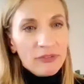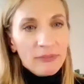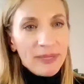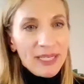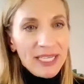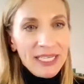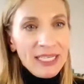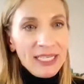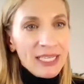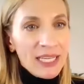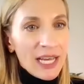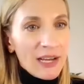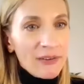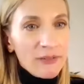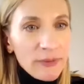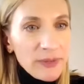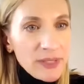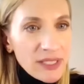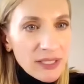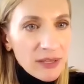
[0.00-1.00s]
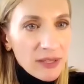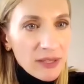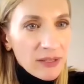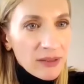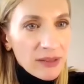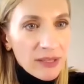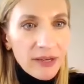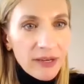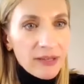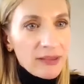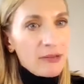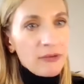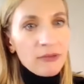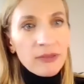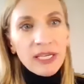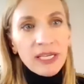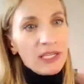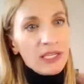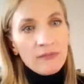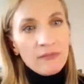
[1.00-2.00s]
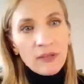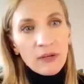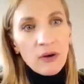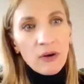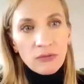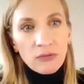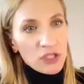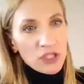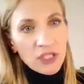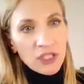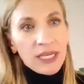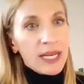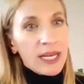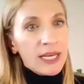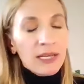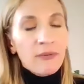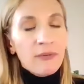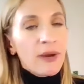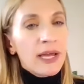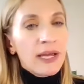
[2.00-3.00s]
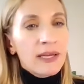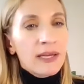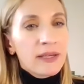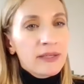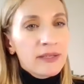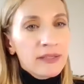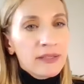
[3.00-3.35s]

for me everyone's mm-hmm. in they're, they're thinking of their own shit anyway